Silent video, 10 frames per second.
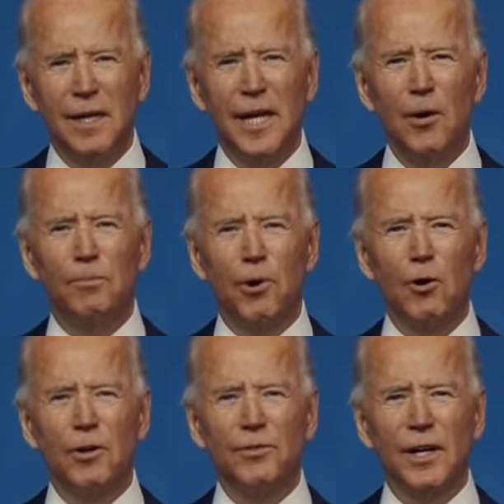He helped
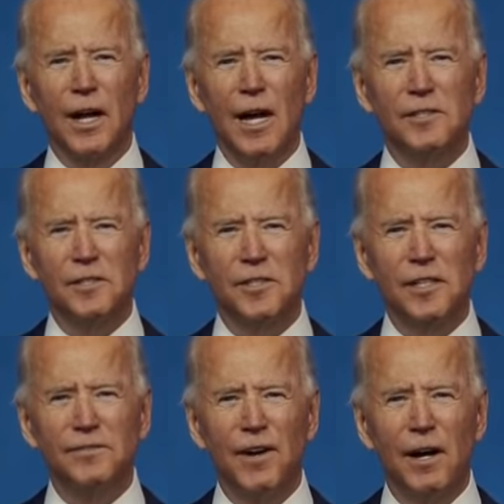broker the Gaza
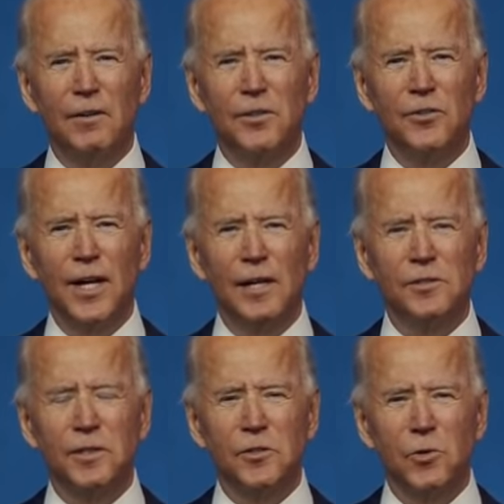ceasefire in
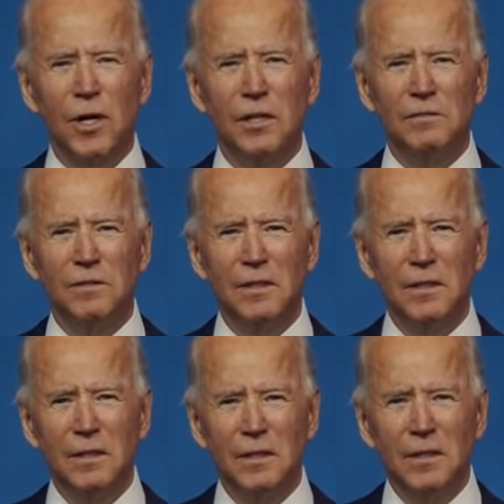2012,
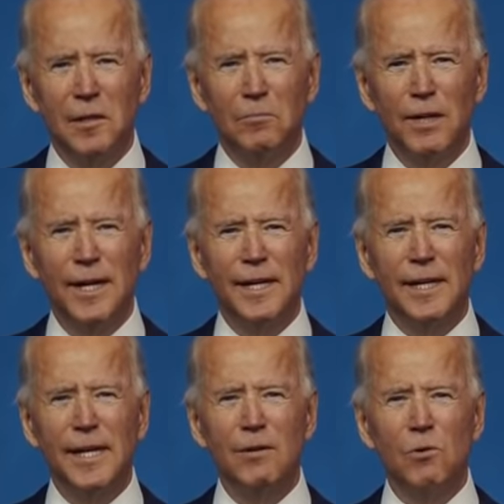played a
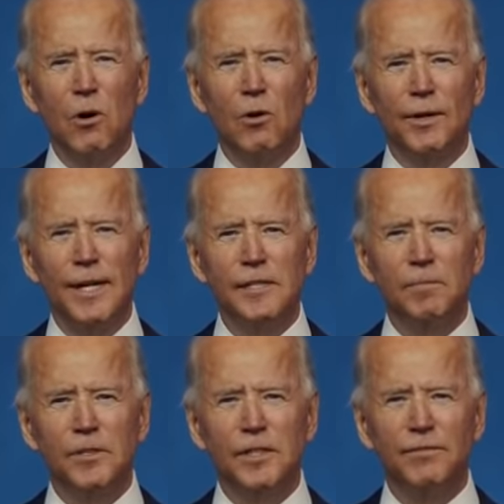key role in
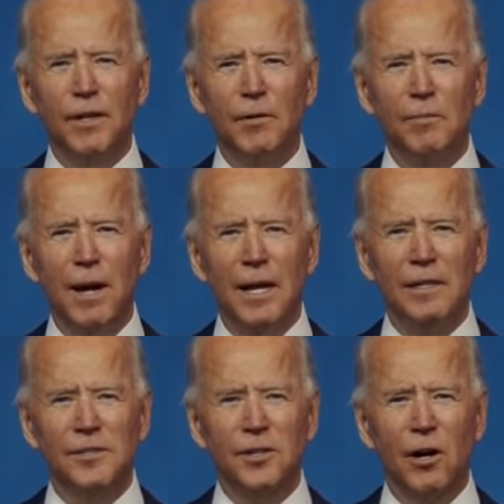Asia-Pacific
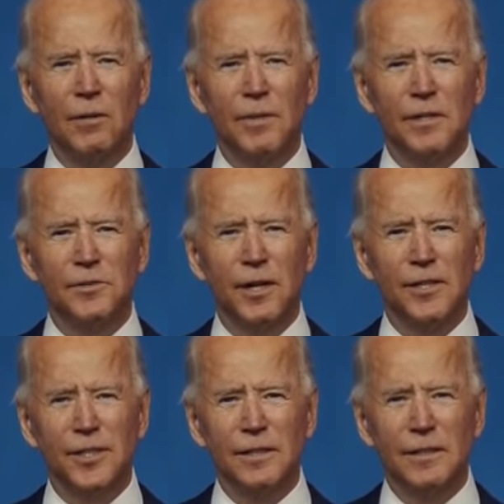rebalance in our
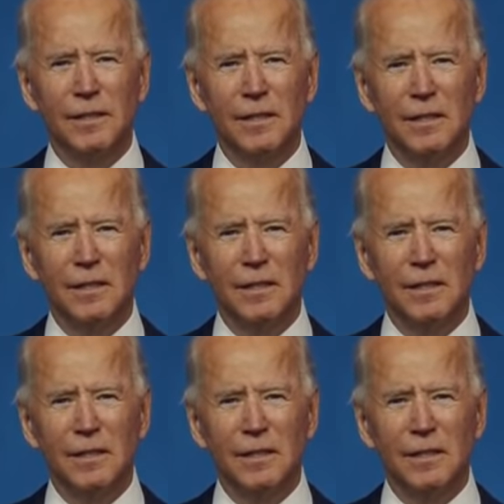administration.